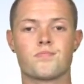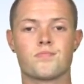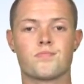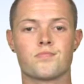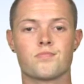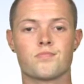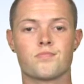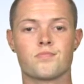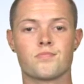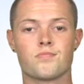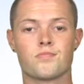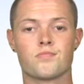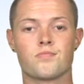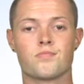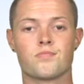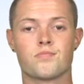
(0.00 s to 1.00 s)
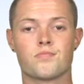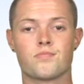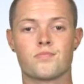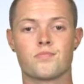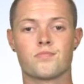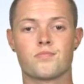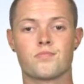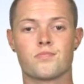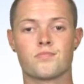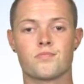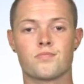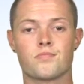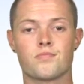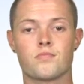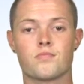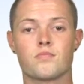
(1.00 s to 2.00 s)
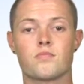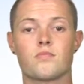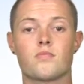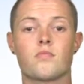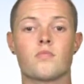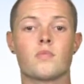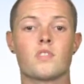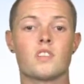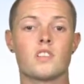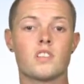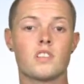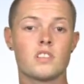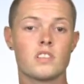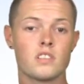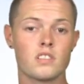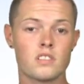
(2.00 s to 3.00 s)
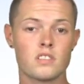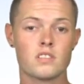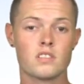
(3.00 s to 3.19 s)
(no one is talking)